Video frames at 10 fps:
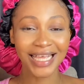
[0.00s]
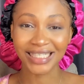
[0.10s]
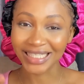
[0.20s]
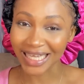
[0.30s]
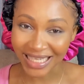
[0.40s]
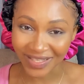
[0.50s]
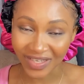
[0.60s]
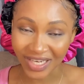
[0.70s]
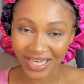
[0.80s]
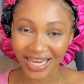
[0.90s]
this
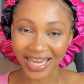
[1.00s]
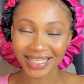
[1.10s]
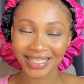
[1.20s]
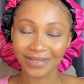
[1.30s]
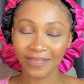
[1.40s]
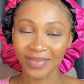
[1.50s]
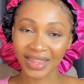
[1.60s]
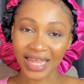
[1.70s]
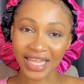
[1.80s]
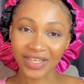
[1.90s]
video, guys.
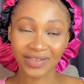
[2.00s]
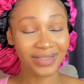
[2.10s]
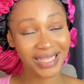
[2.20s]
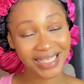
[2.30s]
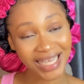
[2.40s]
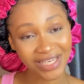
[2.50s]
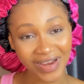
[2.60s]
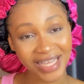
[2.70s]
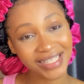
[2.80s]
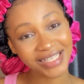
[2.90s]
Thank you. Let's head right
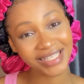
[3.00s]
into the